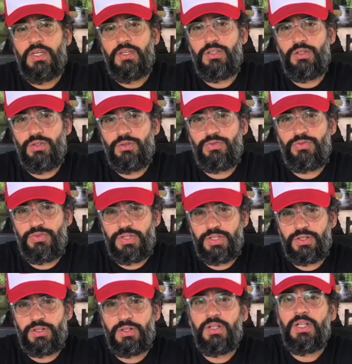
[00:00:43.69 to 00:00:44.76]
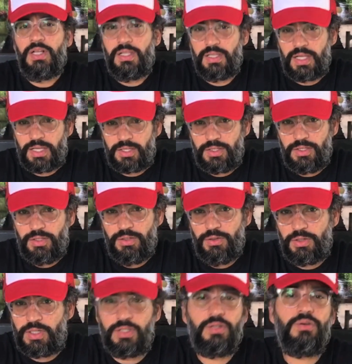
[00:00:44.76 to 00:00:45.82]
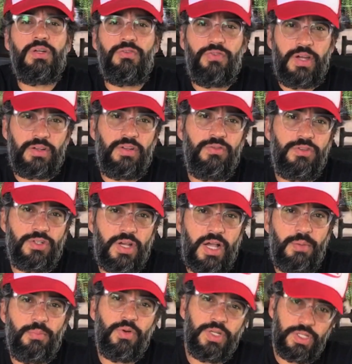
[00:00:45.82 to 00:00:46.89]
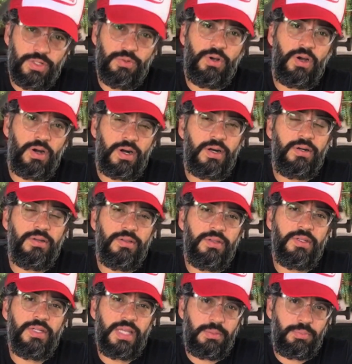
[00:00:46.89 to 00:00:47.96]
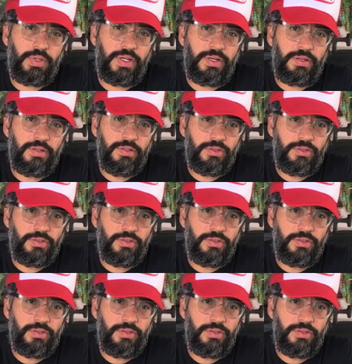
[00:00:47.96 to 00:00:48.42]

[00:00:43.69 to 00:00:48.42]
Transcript: you feel like you can do an effective job when you are the net player.